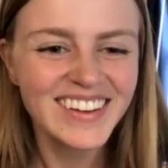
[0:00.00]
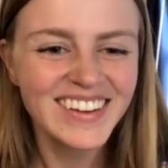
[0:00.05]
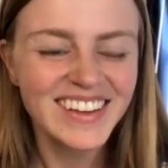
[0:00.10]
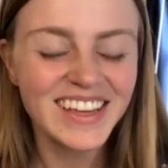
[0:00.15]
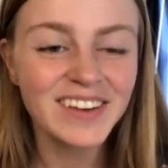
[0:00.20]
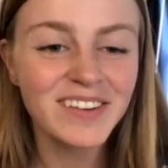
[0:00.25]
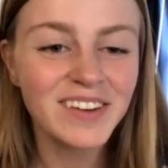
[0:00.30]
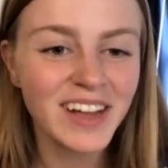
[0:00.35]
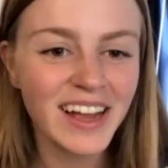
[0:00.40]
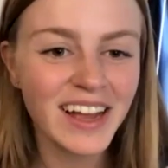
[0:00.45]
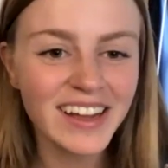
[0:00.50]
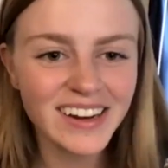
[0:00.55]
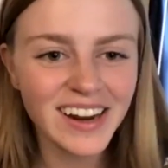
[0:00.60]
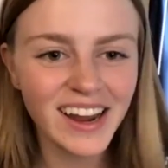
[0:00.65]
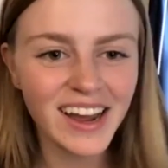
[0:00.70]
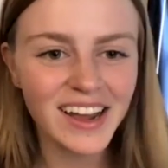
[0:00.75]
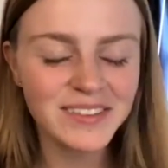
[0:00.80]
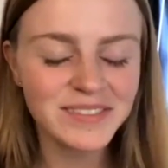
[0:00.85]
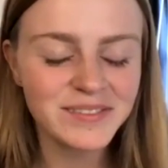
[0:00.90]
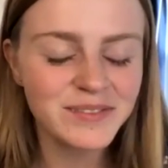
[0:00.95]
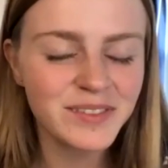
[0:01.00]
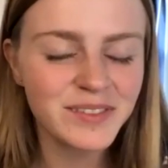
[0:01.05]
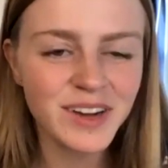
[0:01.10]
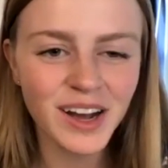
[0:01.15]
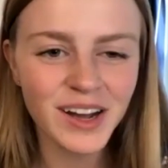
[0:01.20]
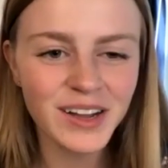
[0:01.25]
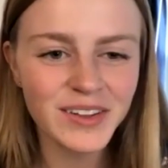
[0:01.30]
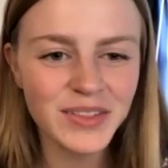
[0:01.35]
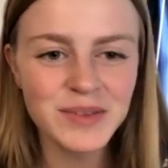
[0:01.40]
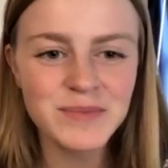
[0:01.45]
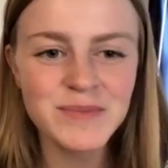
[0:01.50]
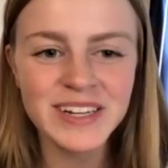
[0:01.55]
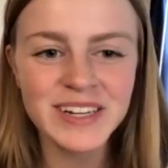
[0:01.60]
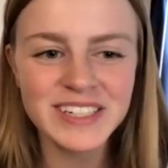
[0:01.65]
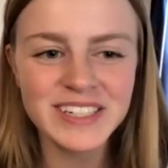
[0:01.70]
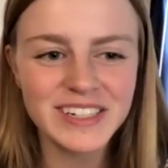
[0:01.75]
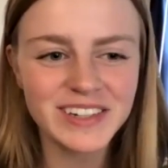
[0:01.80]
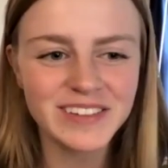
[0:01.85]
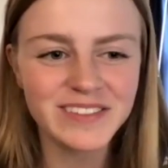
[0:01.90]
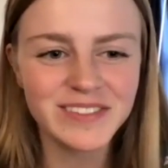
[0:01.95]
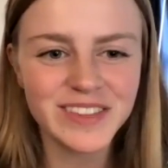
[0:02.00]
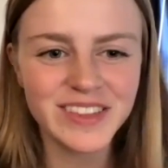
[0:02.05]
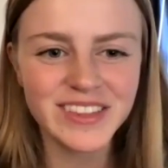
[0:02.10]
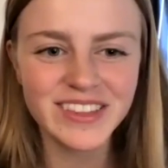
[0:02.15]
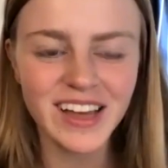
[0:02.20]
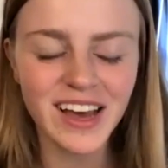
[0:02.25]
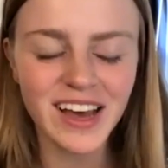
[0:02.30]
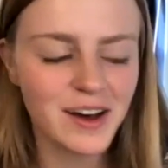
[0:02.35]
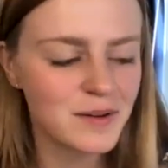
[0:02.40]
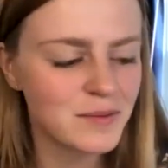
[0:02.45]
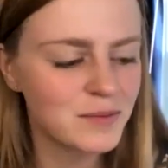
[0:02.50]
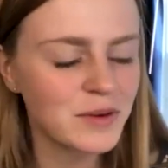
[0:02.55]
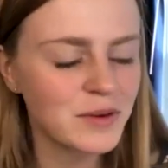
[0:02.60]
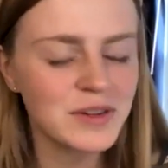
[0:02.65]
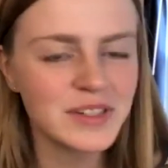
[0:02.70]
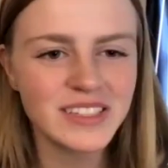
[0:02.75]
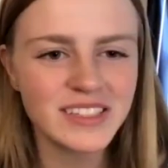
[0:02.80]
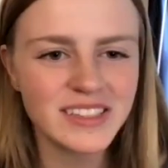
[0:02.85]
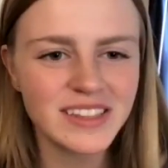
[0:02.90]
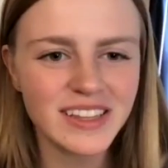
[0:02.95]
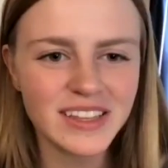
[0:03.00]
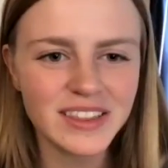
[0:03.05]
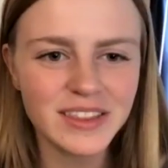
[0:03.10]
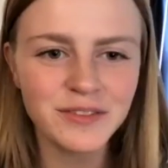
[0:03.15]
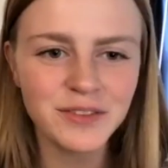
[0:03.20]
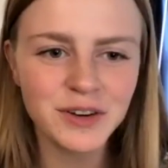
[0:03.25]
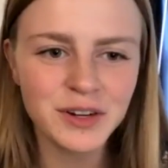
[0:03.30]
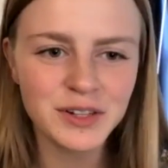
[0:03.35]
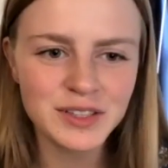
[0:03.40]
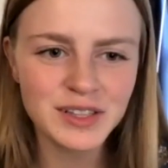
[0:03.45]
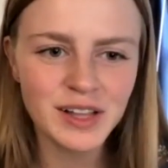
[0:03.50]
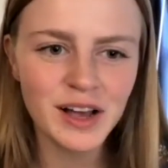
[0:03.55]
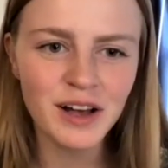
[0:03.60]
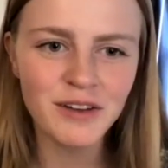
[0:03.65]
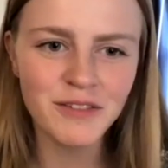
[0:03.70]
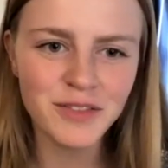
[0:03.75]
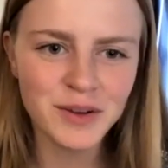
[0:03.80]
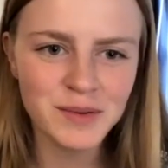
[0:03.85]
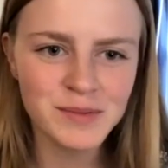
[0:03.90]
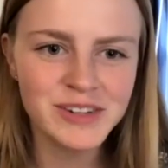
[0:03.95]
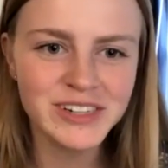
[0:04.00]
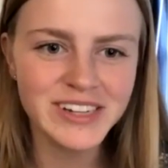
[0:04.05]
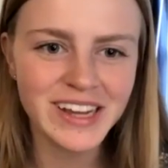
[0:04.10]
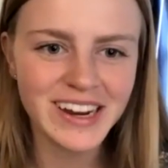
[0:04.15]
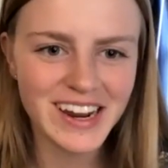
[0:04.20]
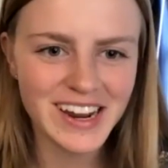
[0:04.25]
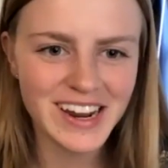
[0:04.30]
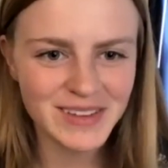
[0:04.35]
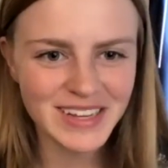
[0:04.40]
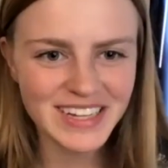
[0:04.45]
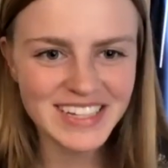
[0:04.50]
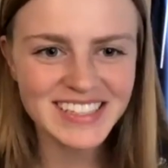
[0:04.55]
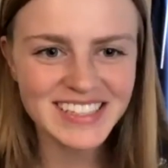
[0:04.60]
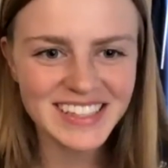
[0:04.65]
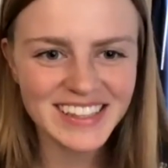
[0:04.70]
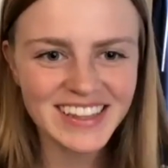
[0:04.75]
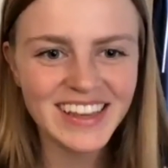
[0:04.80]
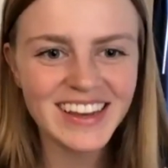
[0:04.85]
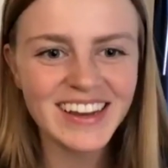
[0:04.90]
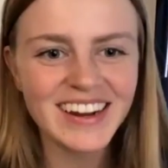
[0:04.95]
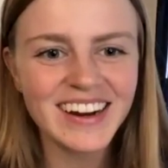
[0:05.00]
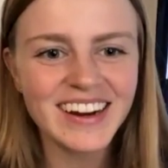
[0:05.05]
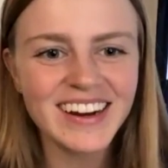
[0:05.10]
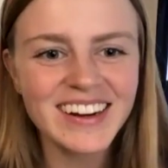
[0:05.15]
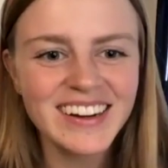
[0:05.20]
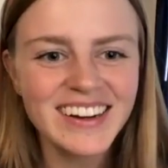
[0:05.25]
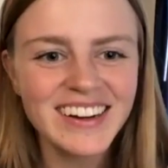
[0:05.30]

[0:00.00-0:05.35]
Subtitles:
Yeah, well, I caught the mention of what was it, like the first law of thermodynamics in there.